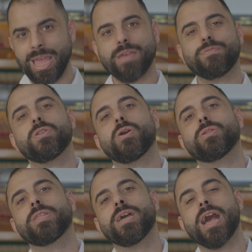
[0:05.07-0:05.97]
If
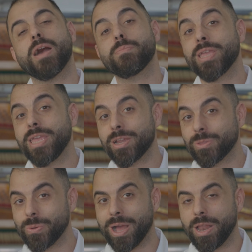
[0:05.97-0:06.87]
not, I'm here
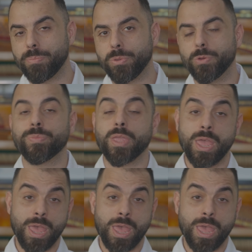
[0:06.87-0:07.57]
to help you.